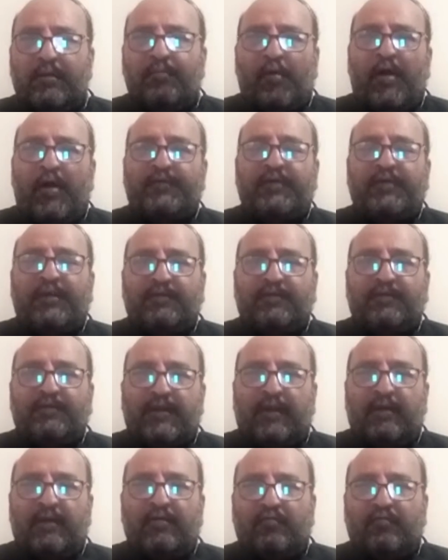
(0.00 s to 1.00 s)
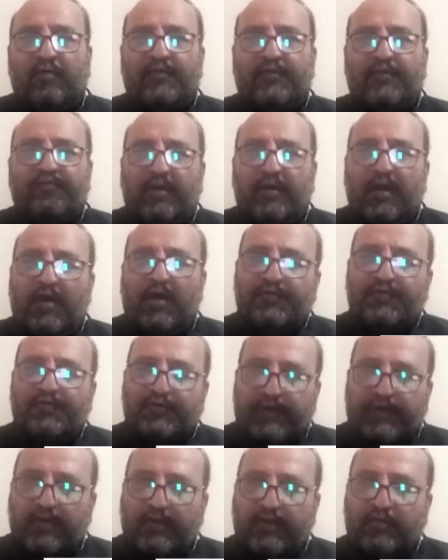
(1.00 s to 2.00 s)
Public libraries, school
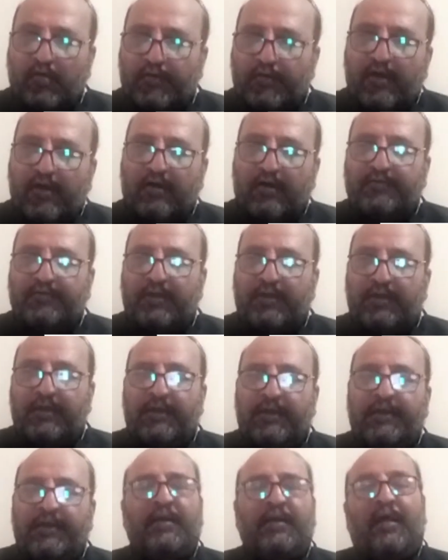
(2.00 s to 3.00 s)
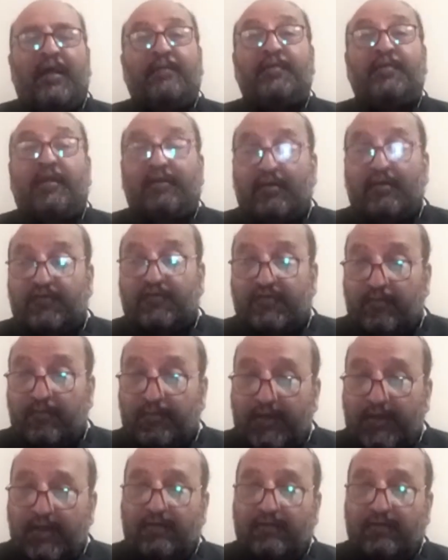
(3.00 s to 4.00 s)
libraries and college
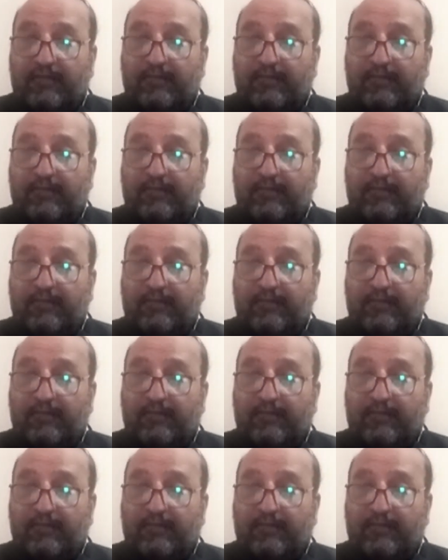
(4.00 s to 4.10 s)
libraries.